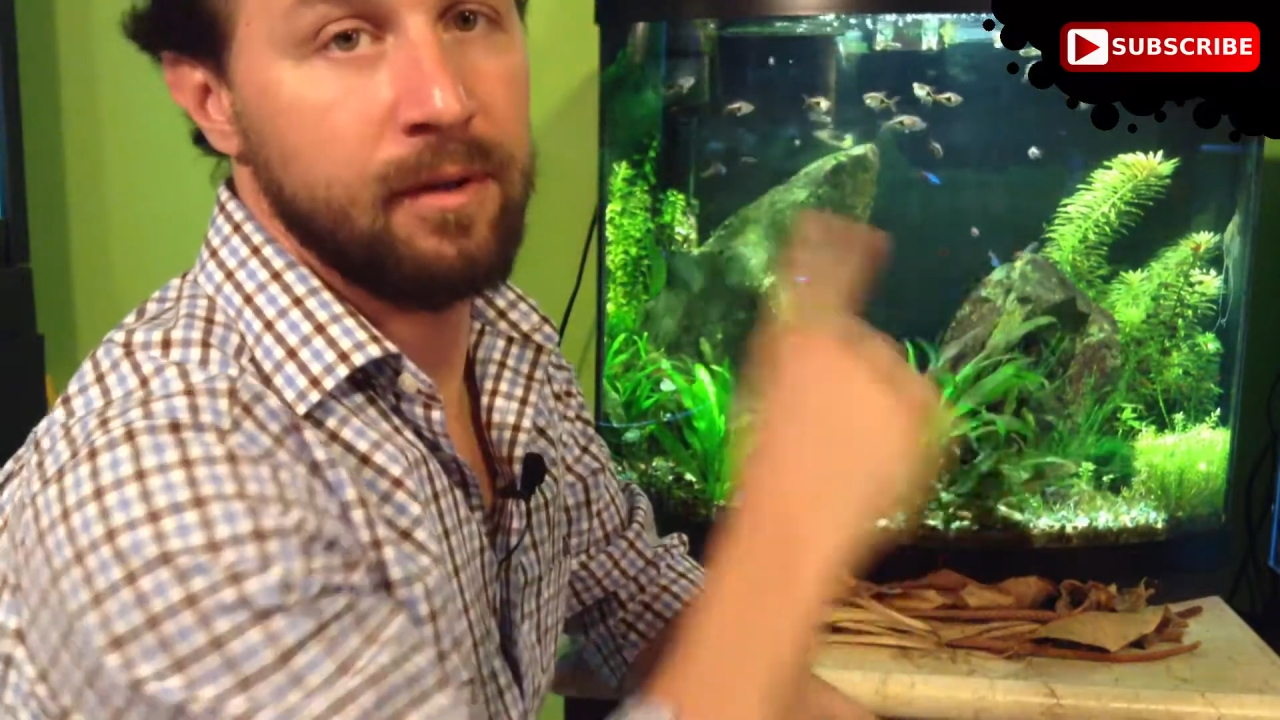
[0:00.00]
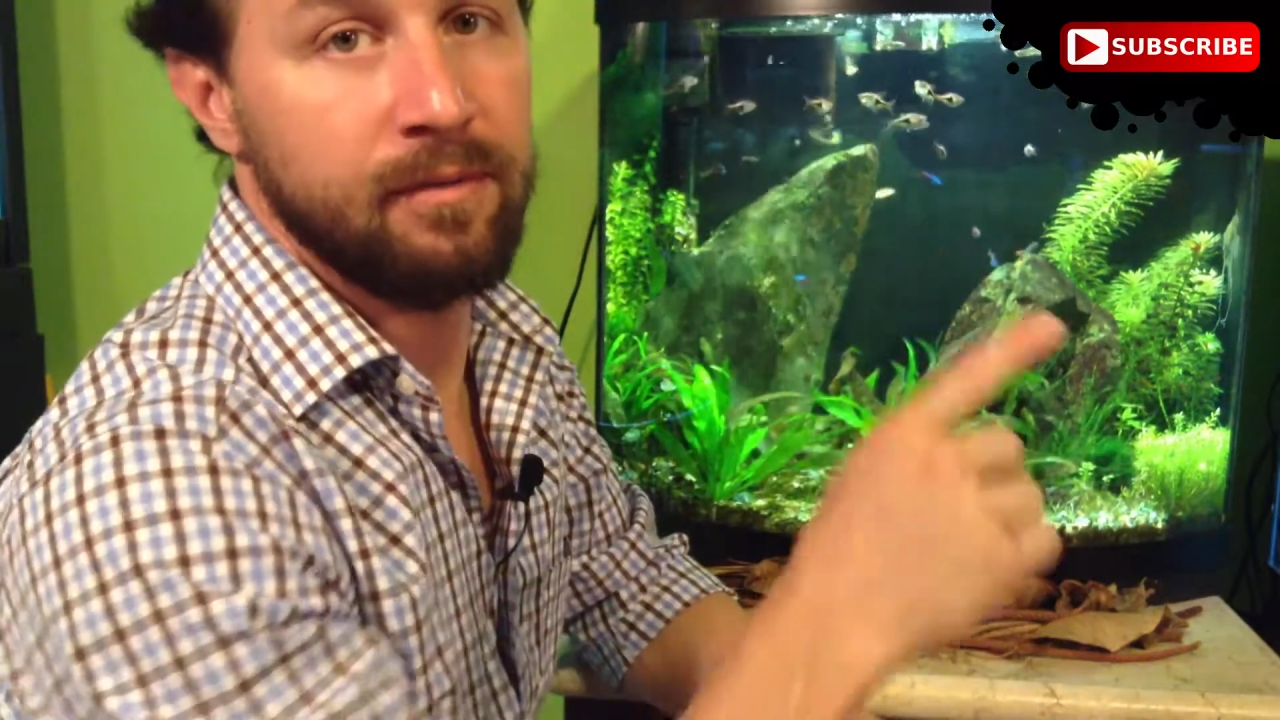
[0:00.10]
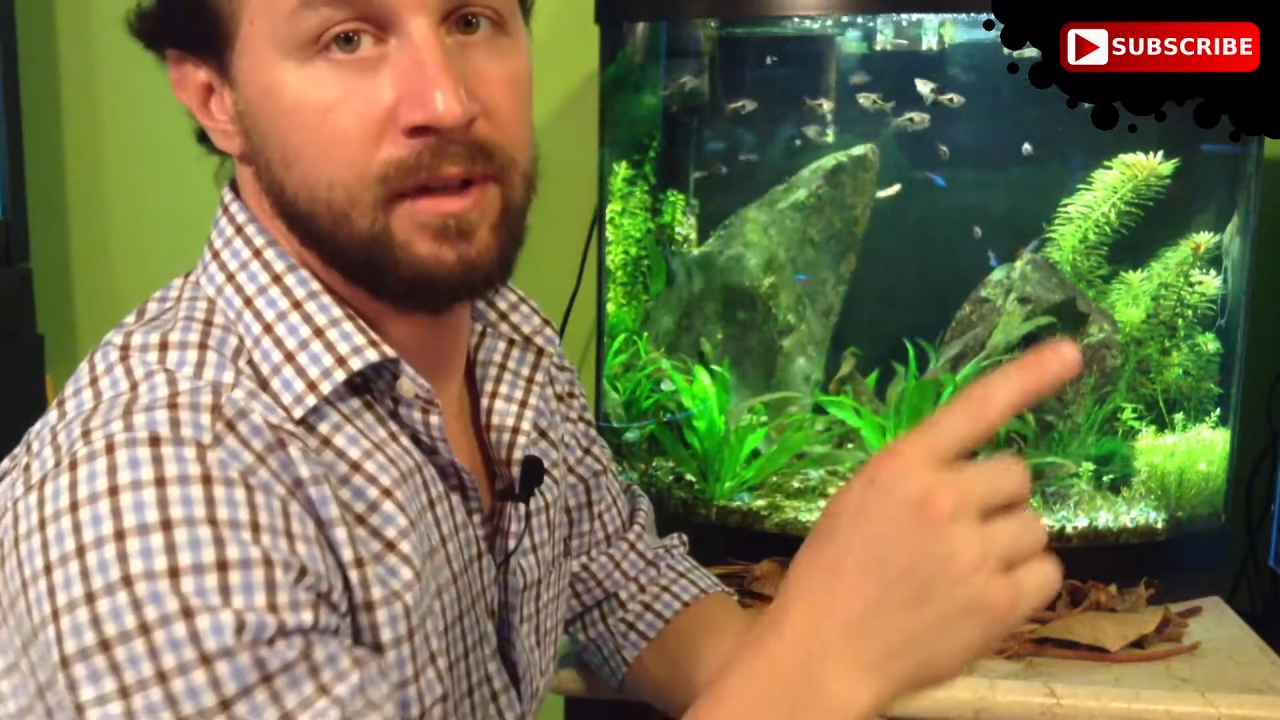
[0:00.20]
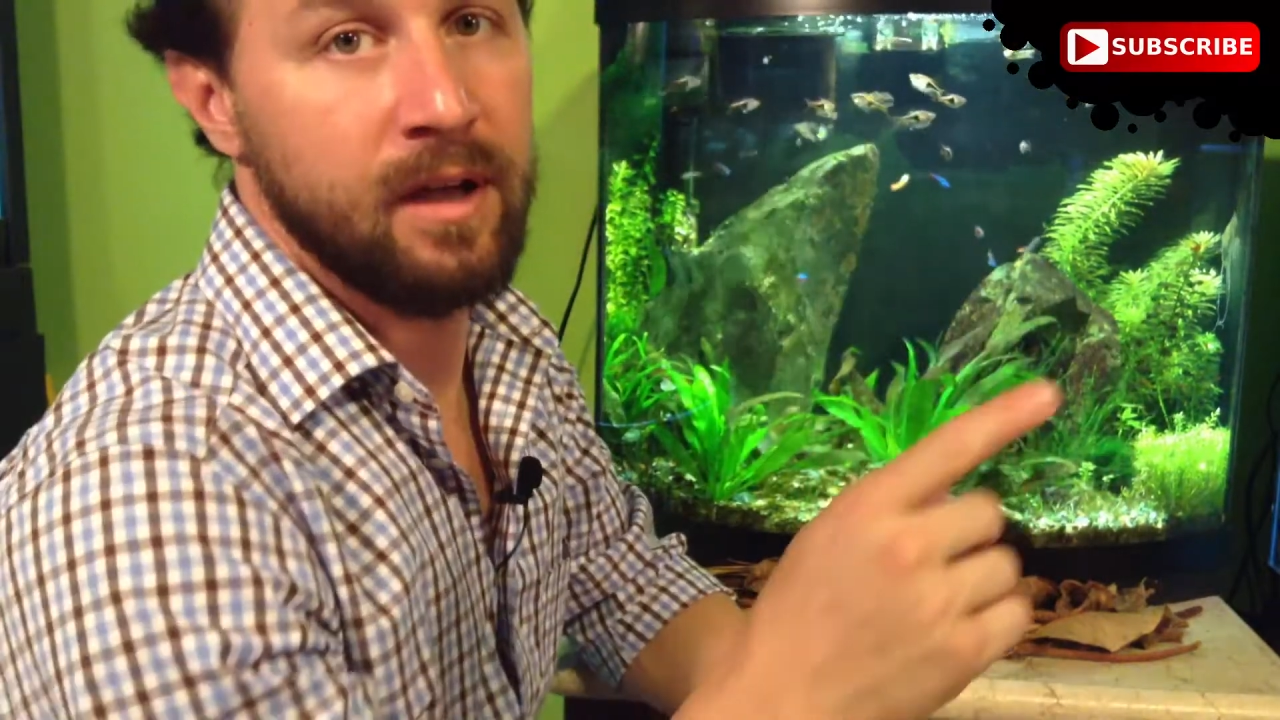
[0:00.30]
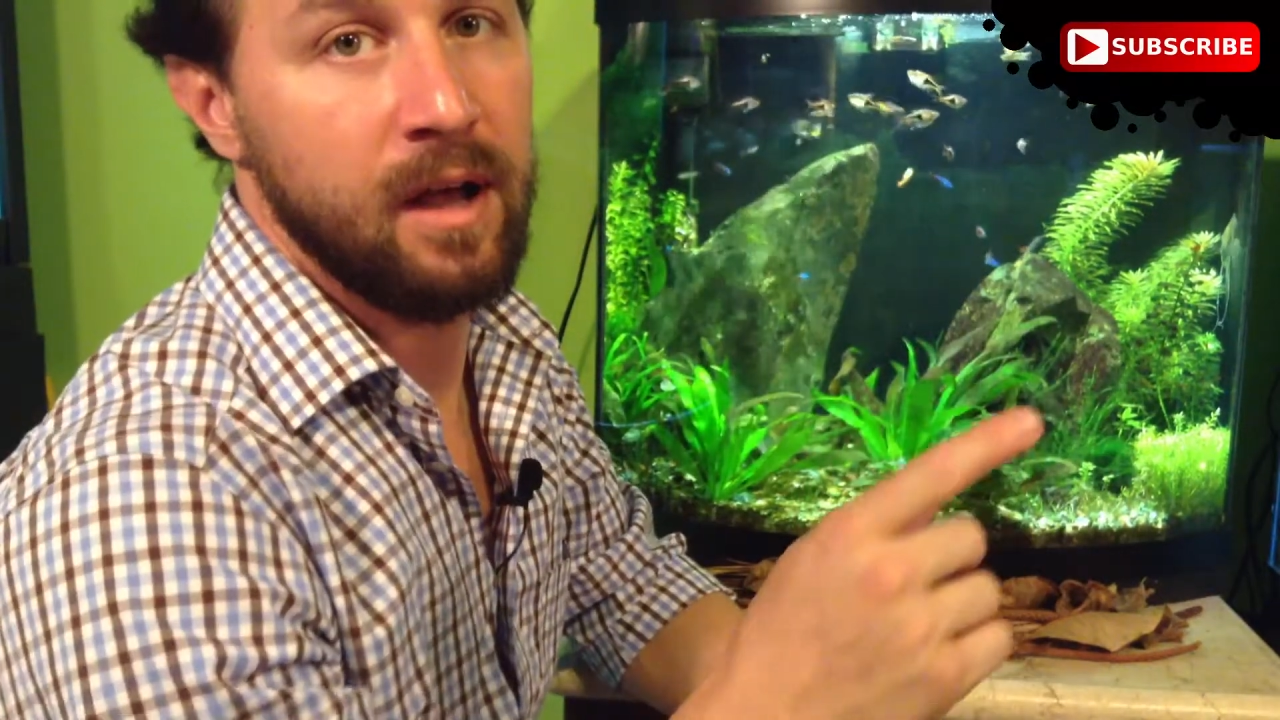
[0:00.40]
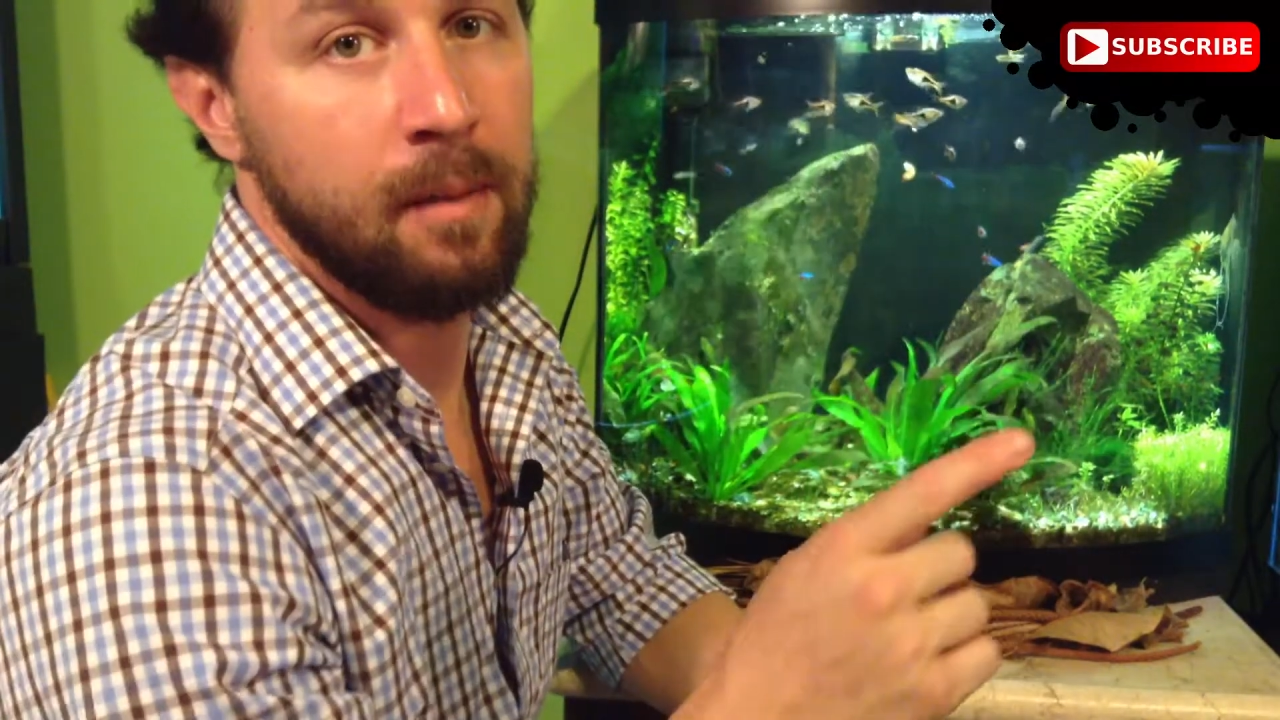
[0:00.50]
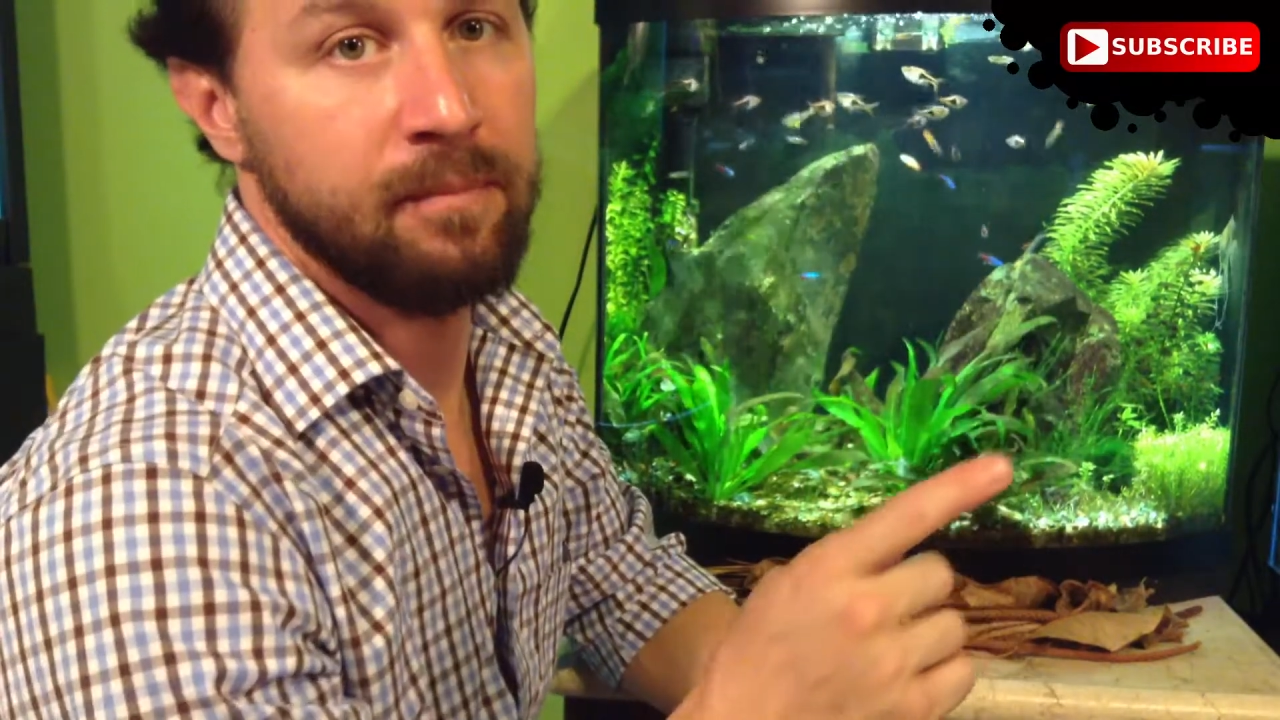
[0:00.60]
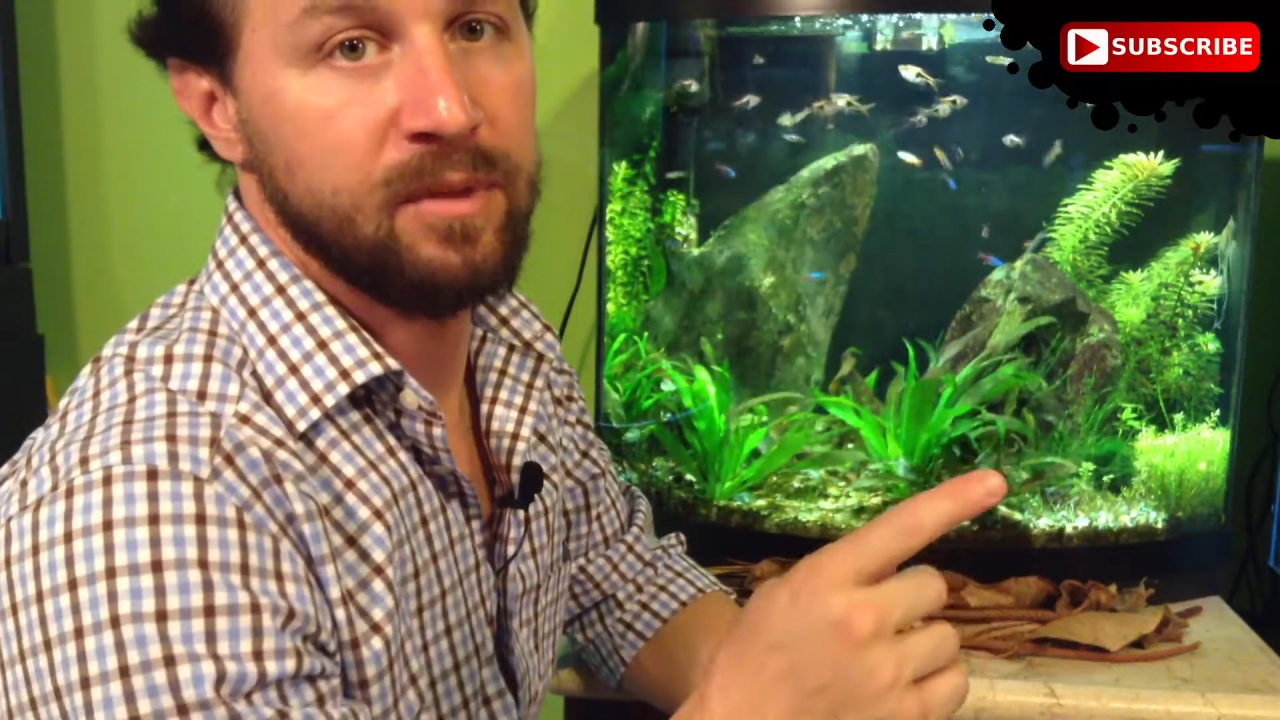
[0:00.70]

the